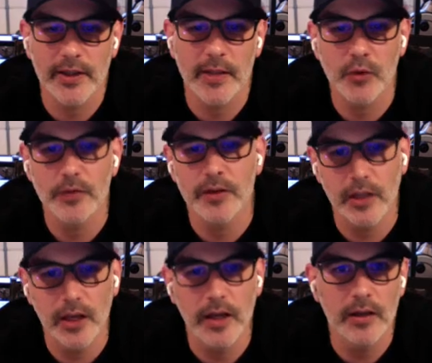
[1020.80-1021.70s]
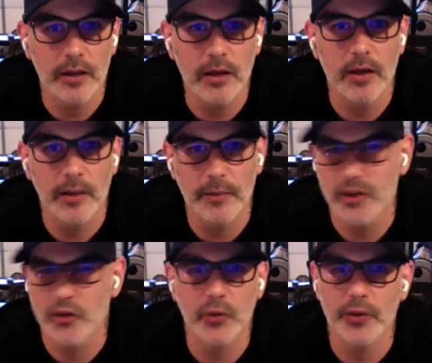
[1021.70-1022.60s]
to that movie a lot. I'm
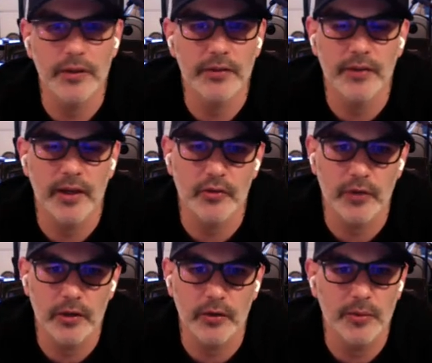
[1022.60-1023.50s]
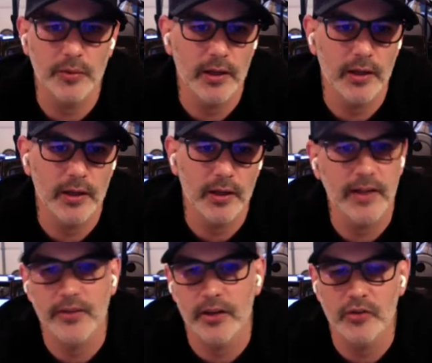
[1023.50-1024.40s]
not sure who did the soundtrack to it, but I like
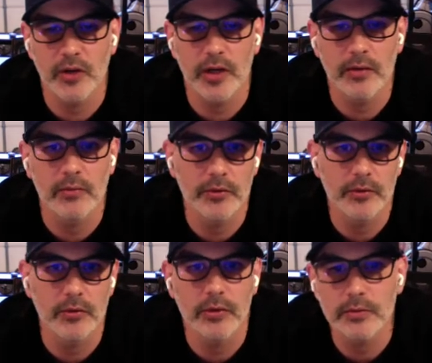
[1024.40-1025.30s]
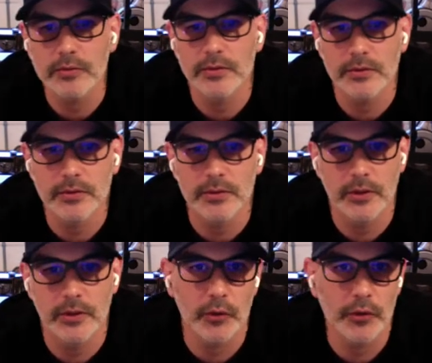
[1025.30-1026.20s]
that soundtrack. It was cool. So
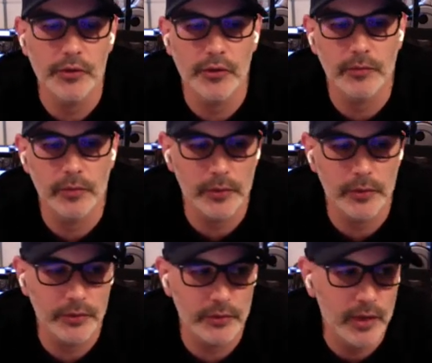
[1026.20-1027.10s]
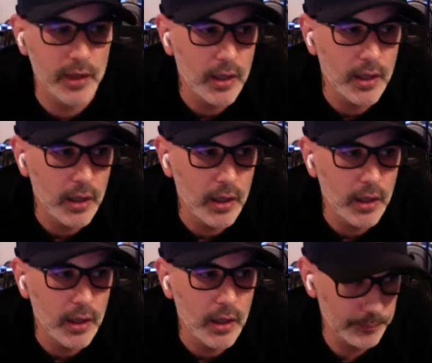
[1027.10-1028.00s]
those were huge influences.
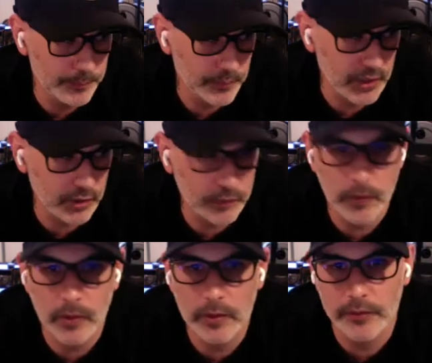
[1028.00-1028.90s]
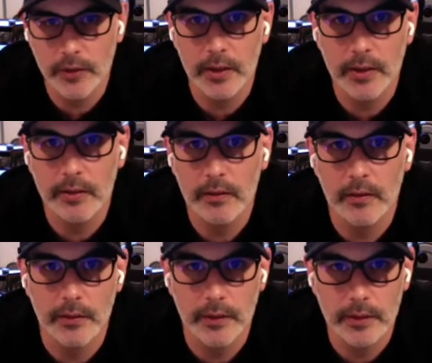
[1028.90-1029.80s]
As far as like
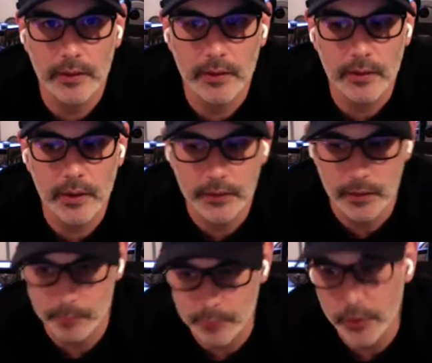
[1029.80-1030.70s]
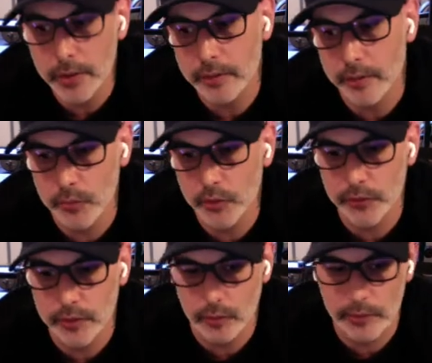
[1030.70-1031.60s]
in the book, the
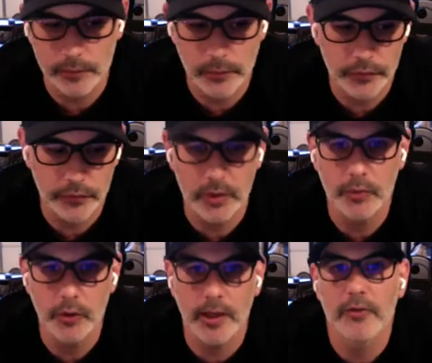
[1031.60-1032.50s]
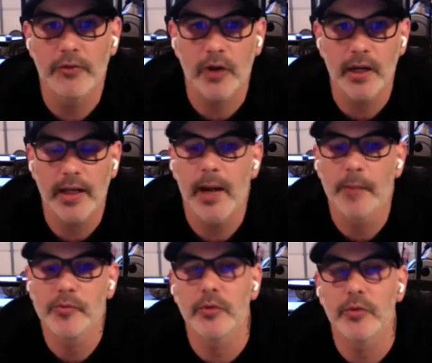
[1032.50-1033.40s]
musical influences in the book, I was trying to
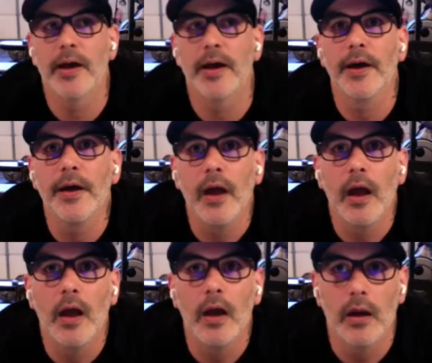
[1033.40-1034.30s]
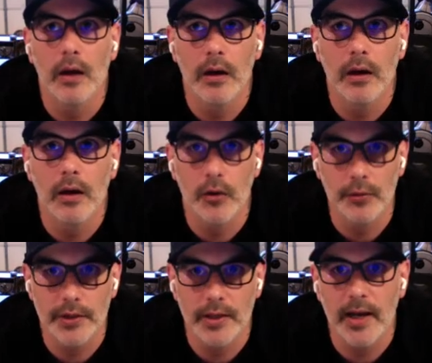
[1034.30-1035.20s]
capture that
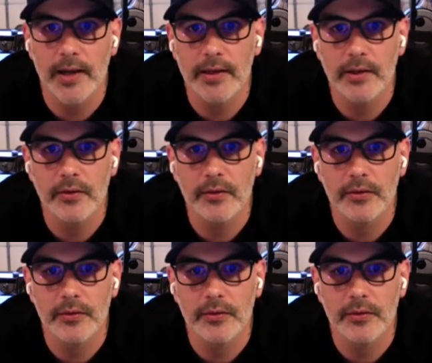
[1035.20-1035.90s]
early 90s,